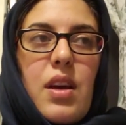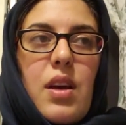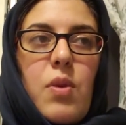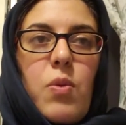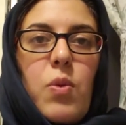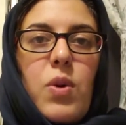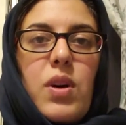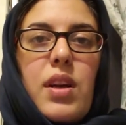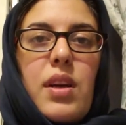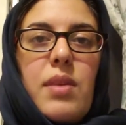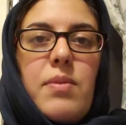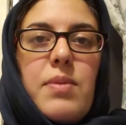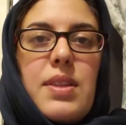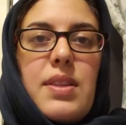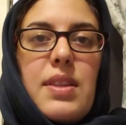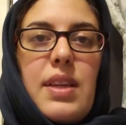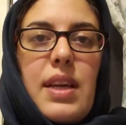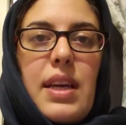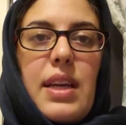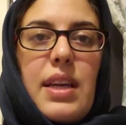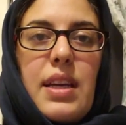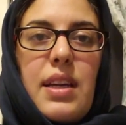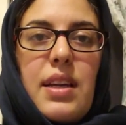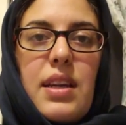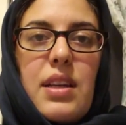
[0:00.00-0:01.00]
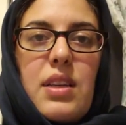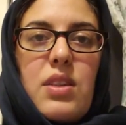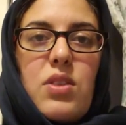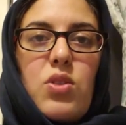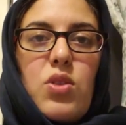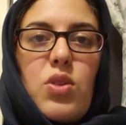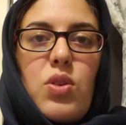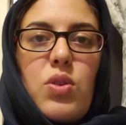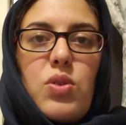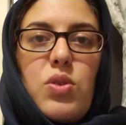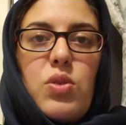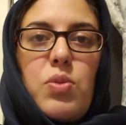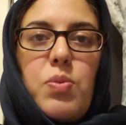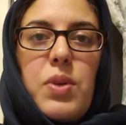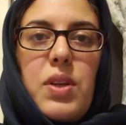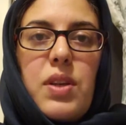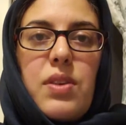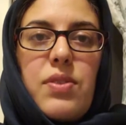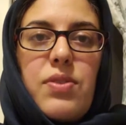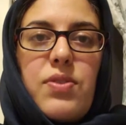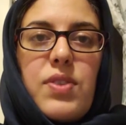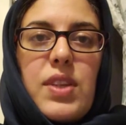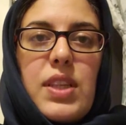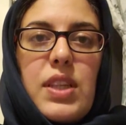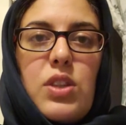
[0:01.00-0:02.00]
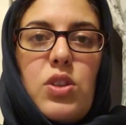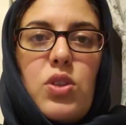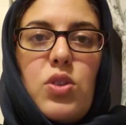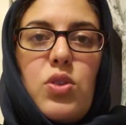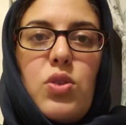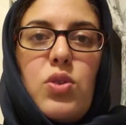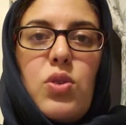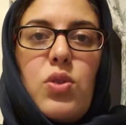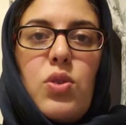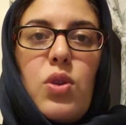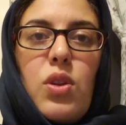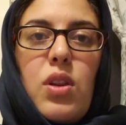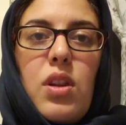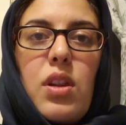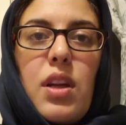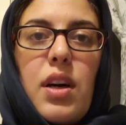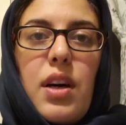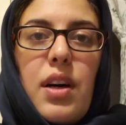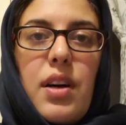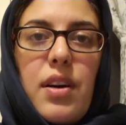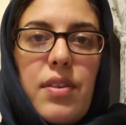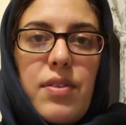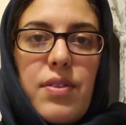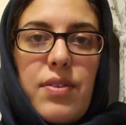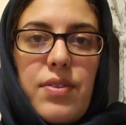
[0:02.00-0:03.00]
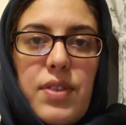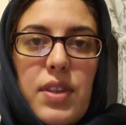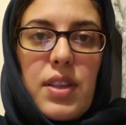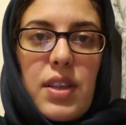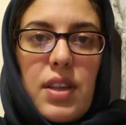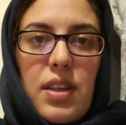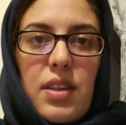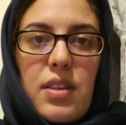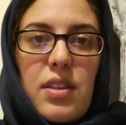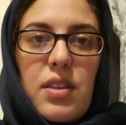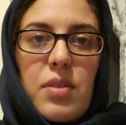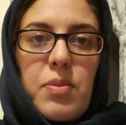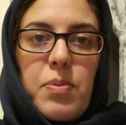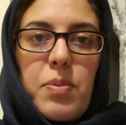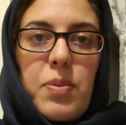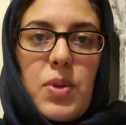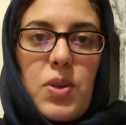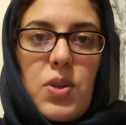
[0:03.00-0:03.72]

what I'm saying is, don't be afraid to love the other